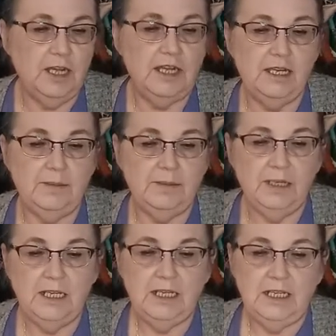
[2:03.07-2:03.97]
a
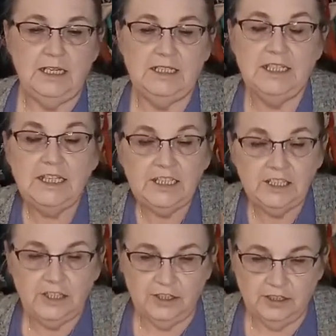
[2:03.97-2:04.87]

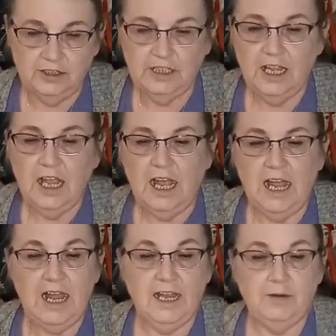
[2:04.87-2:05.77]
t-shirt.
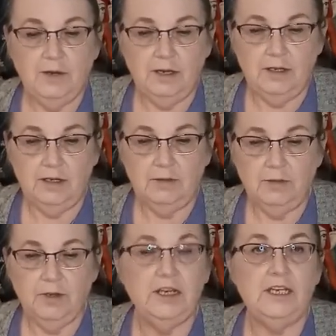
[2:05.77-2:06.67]
I
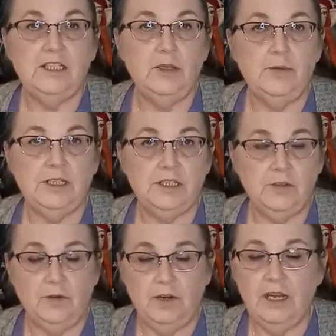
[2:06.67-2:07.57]
work in a sewing
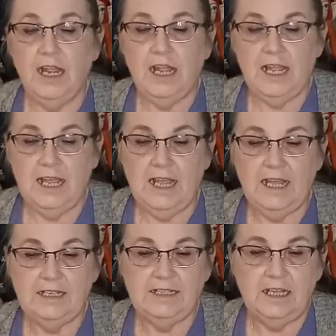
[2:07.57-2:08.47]
store,
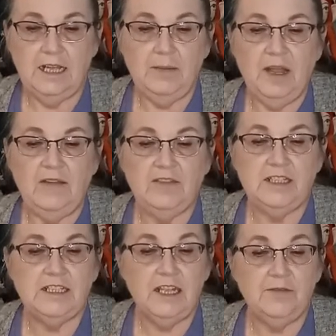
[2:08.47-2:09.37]
and I've
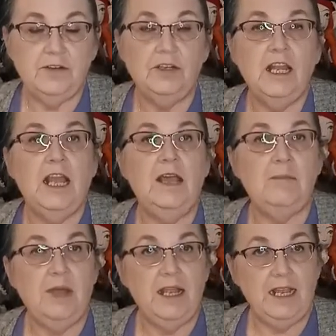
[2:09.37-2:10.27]
discovered at
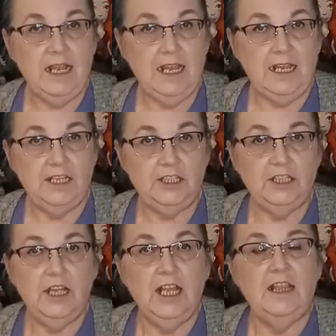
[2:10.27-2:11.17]
my
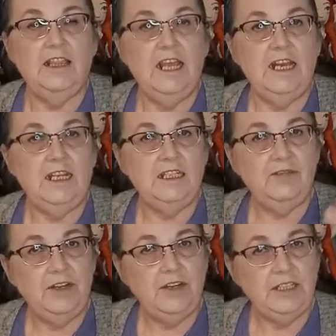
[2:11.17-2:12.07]
age that it's
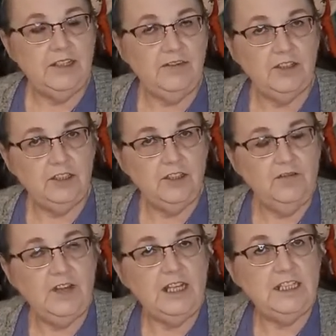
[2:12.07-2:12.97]
very difficult to
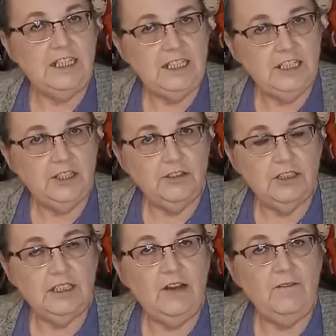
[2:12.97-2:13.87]
find
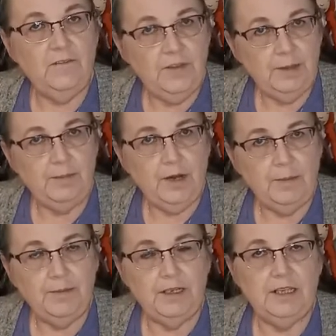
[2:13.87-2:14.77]
t-shirts that fit
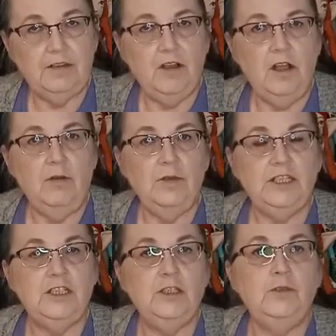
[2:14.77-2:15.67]
properly. They're
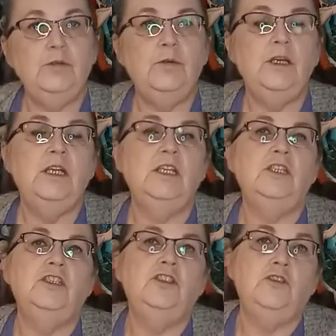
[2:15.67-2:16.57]
always too
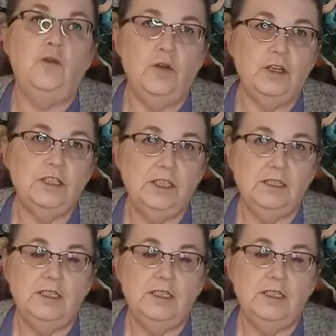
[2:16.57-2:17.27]
short,